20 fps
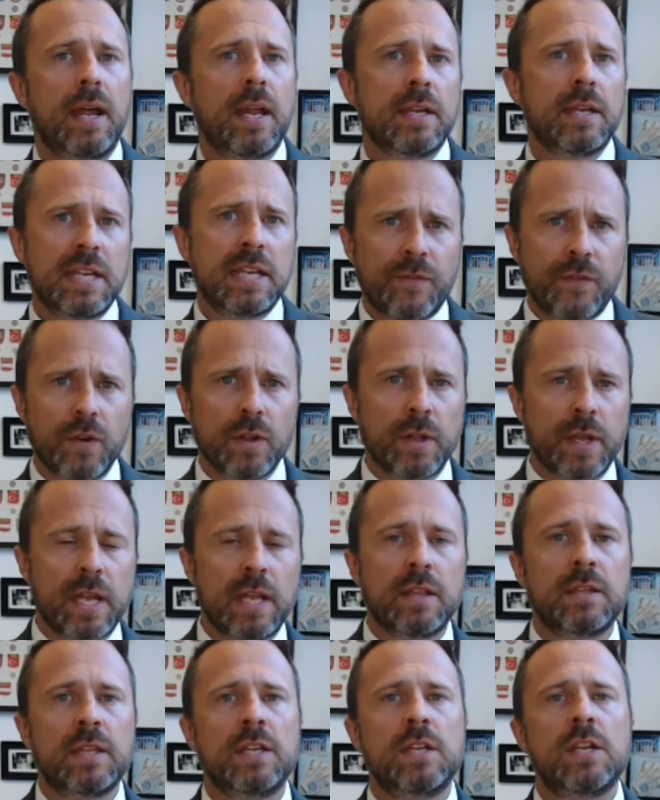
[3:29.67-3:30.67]

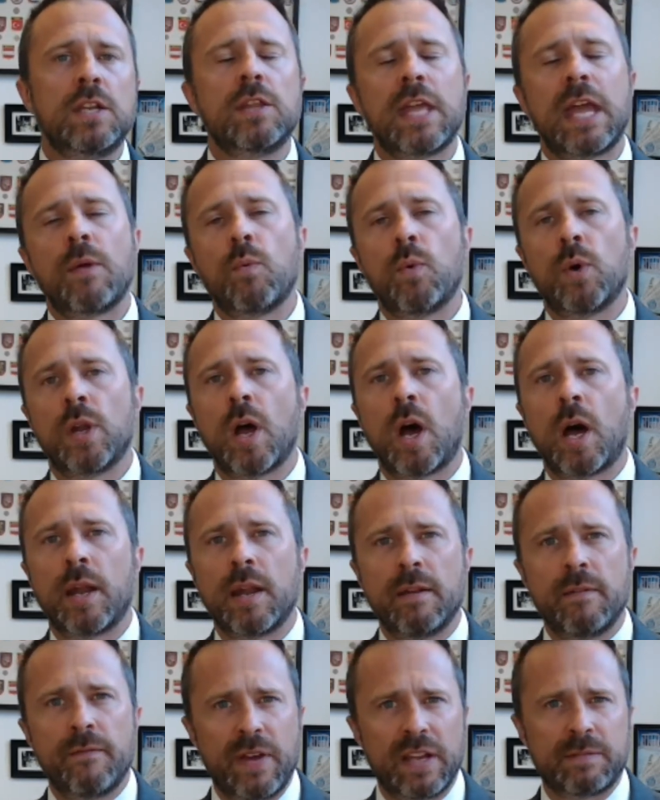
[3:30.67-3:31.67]
differently than they would on
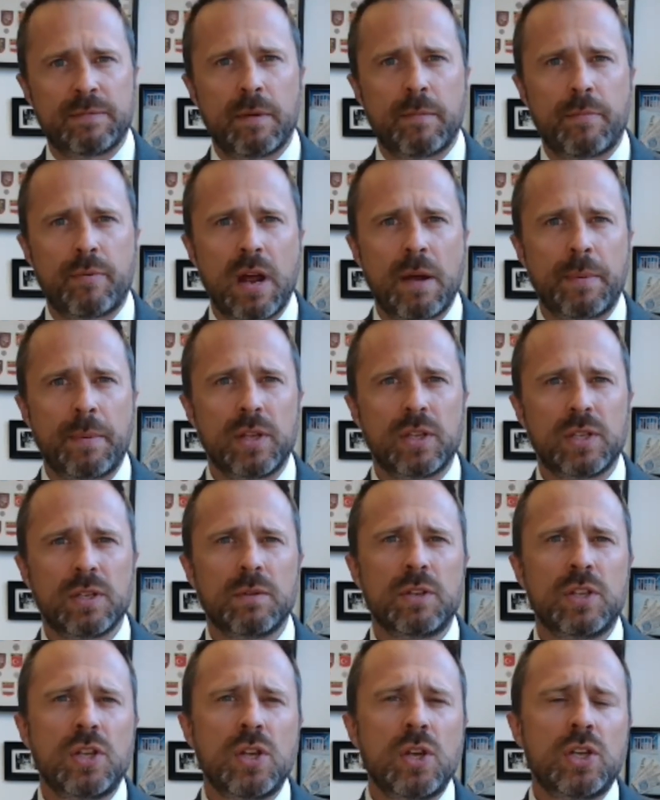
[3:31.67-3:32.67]
an investment property.
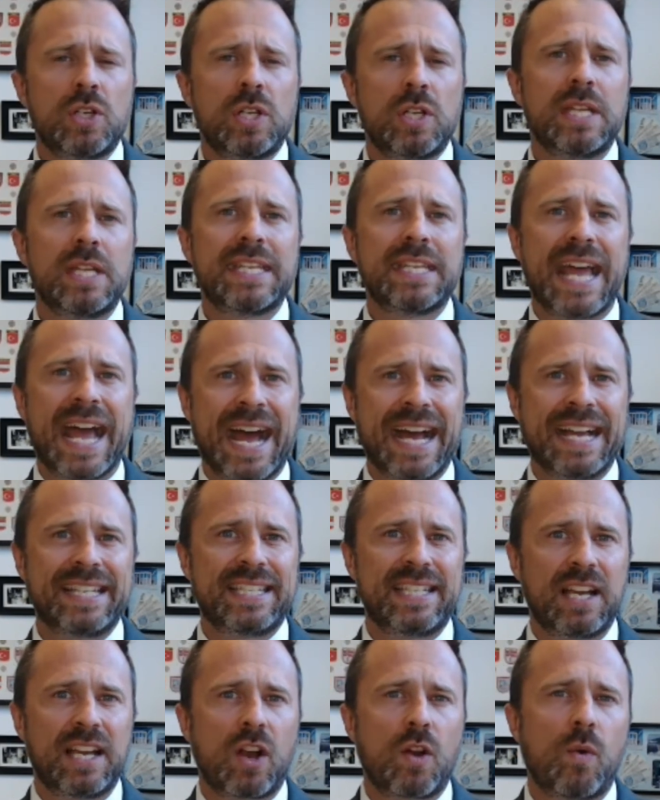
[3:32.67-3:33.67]
So usually these
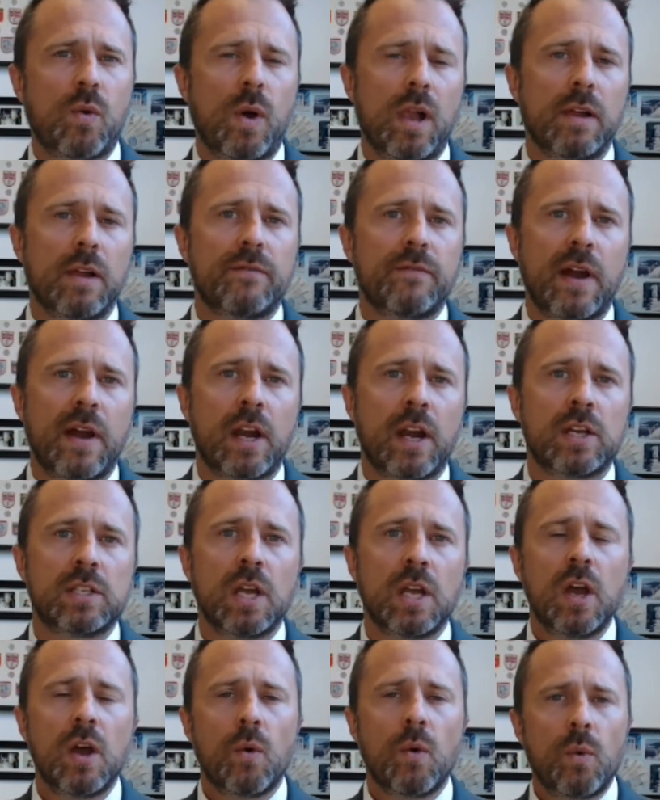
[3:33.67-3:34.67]
asset
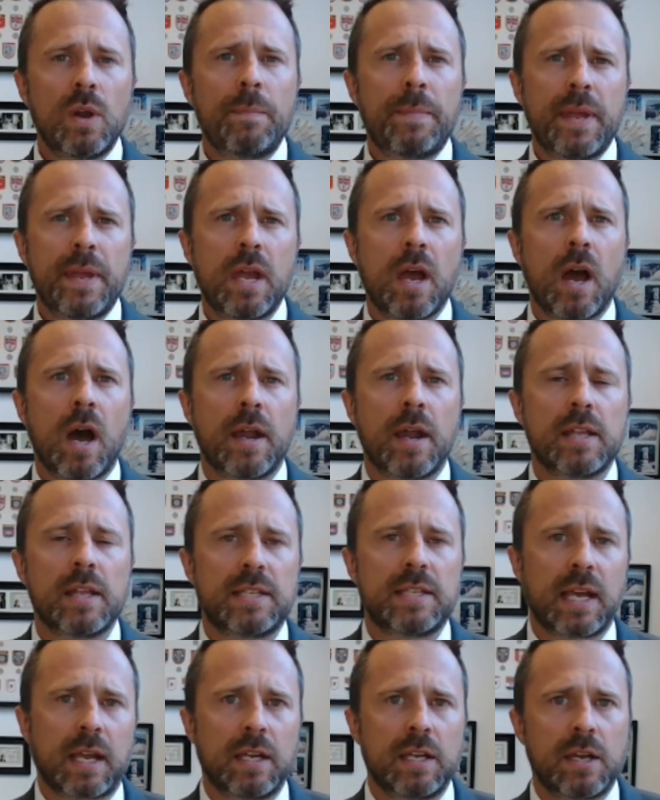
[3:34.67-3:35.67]
qualifiers would be on a
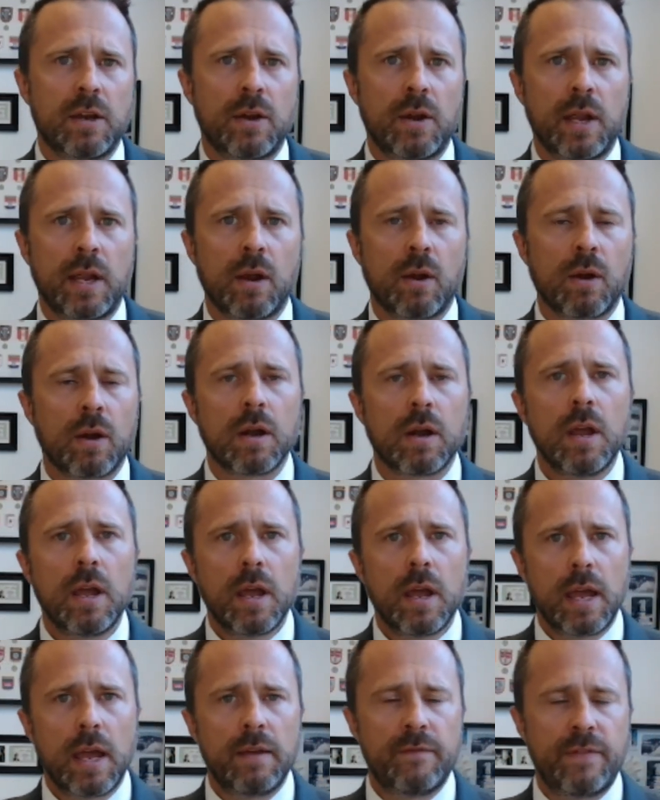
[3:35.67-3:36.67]
secondary or
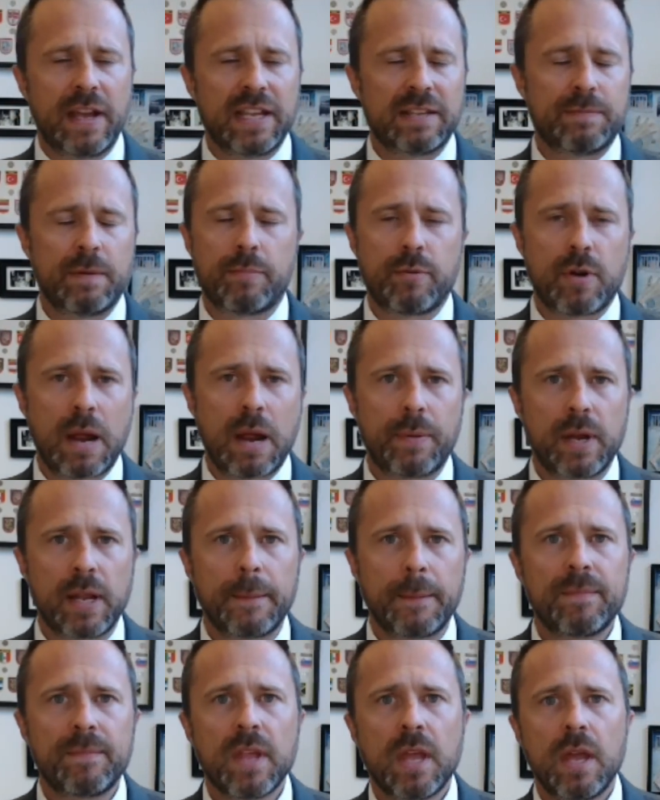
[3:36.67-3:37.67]
investment
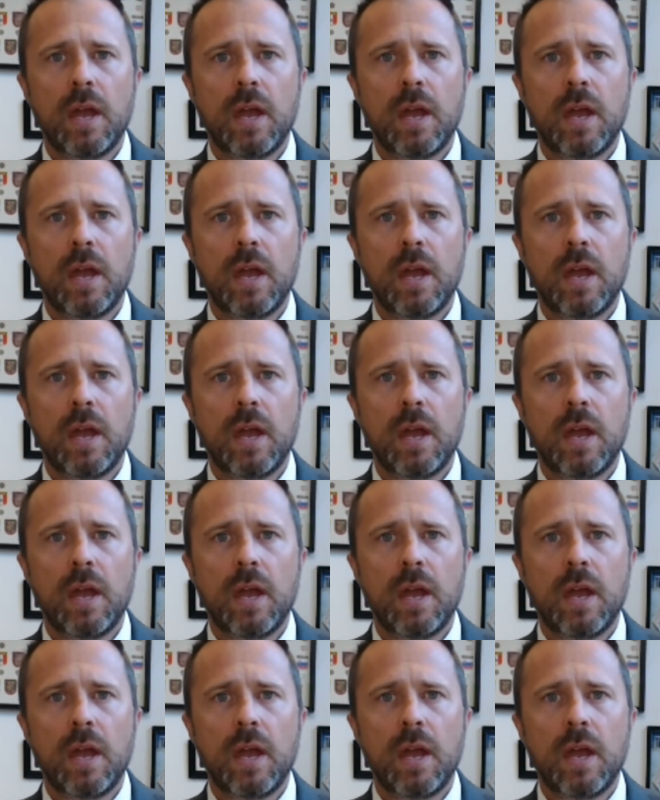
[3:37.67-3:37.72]
property.